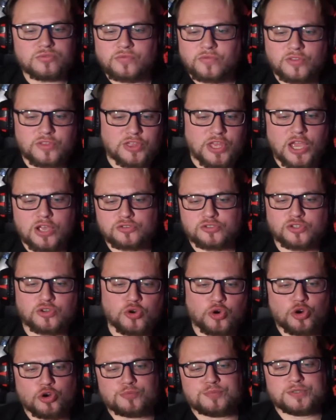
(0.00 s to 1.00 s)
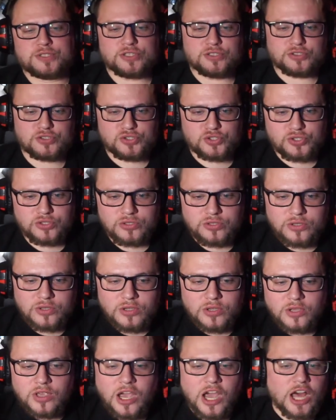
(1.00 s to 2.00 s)
a Thousand Corpses.
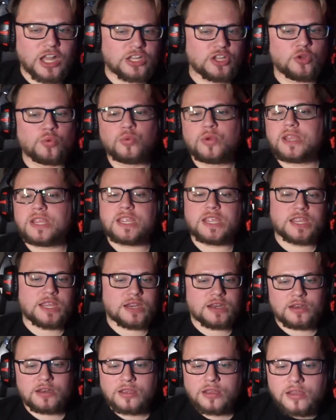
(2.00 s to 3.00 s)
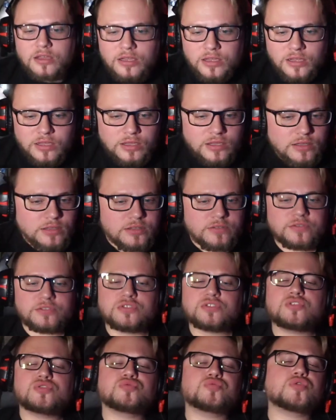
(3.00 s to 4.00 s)
Halloween.
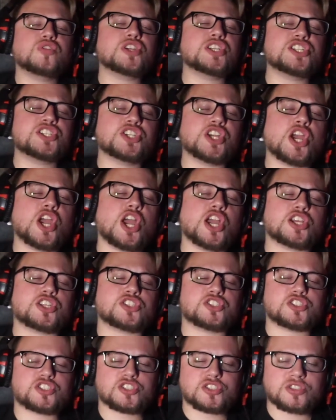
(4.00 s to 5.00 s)
This Rejects.